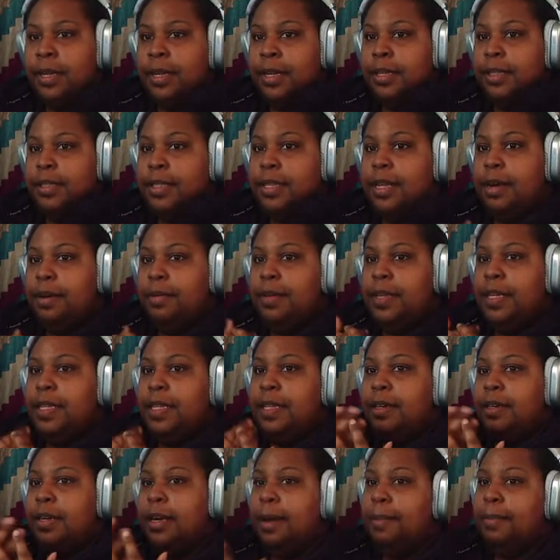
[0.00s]
So that when
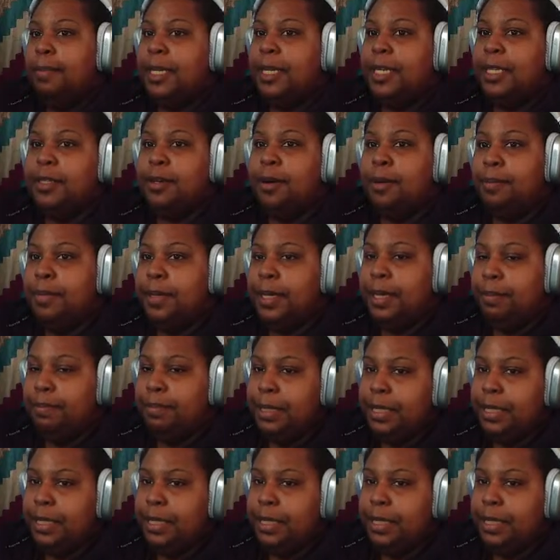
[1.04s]
their companies open up